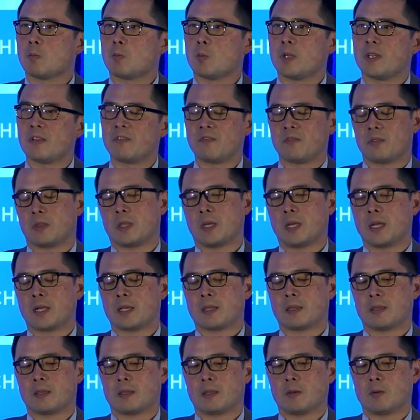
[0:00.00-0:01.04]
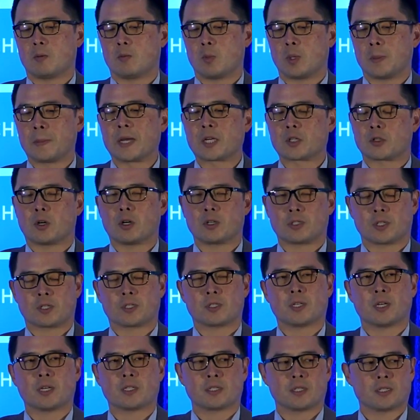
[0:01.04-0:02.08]
we think we measure our
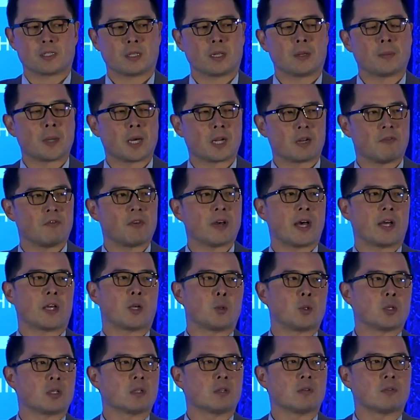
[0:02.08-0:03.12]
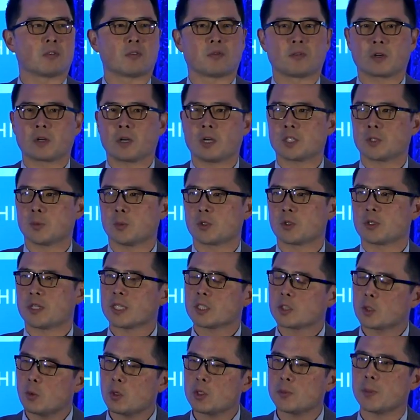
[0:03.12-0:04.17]
success is the amount of value we deliver for customers. So
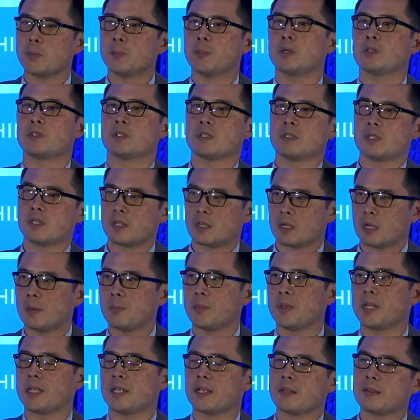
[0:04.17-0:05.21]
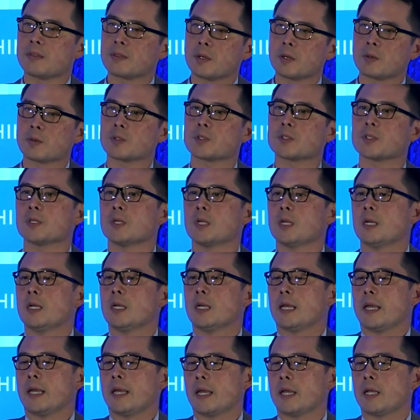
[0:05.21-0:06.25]
that's always been built into the company ethos.
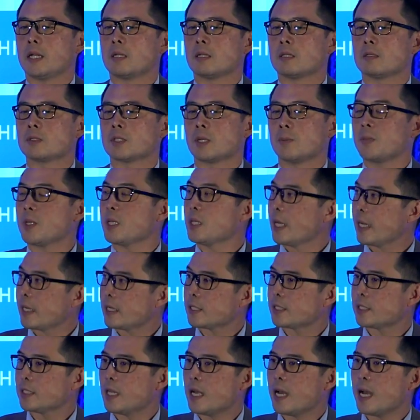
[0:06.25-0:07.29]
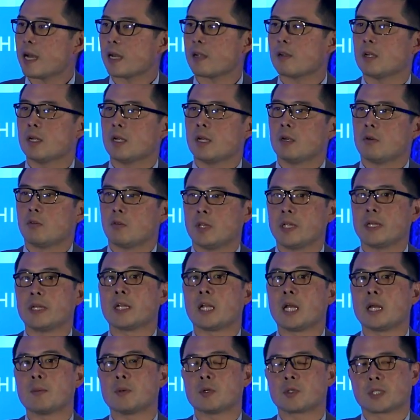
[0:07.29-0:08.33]
And something like a Slack really
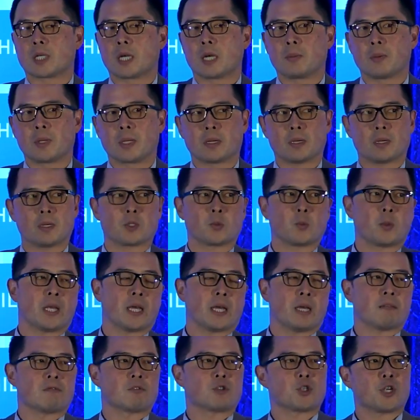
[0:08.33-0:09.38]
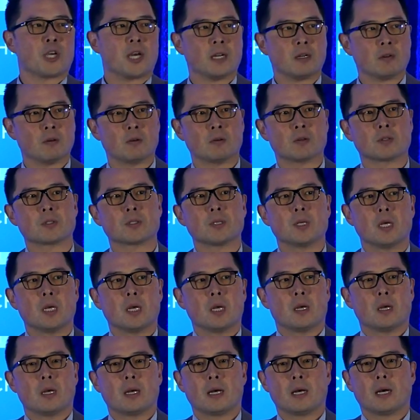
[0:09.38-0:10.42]
enables that, because we have channels
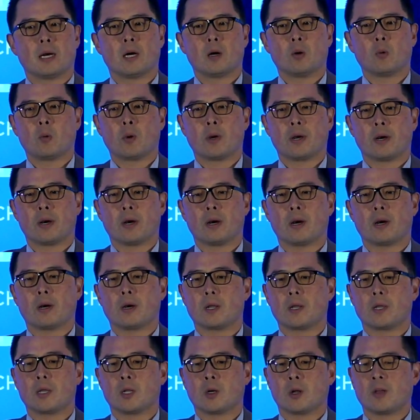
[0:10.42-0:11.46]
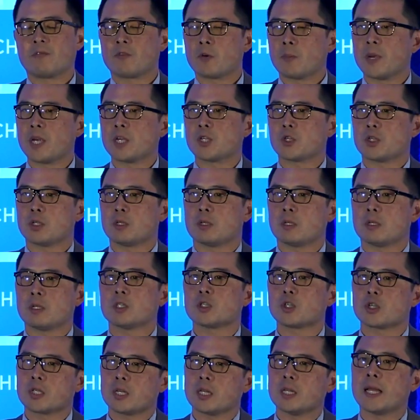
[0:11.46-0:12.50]
where information, it
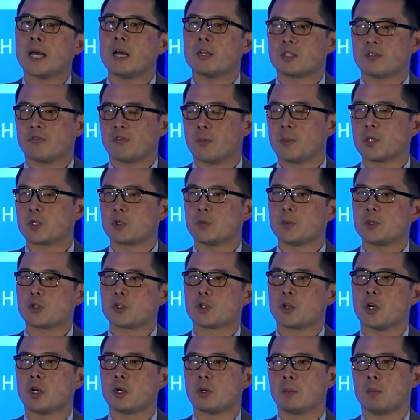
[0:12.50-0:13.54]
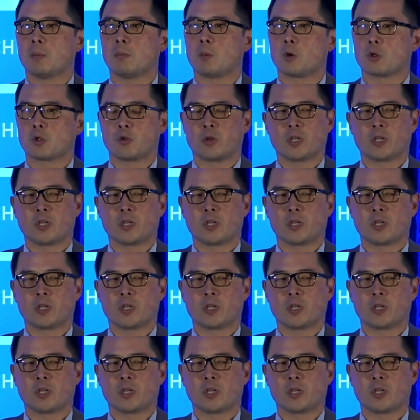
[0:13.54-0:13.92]
just allows information to be shared more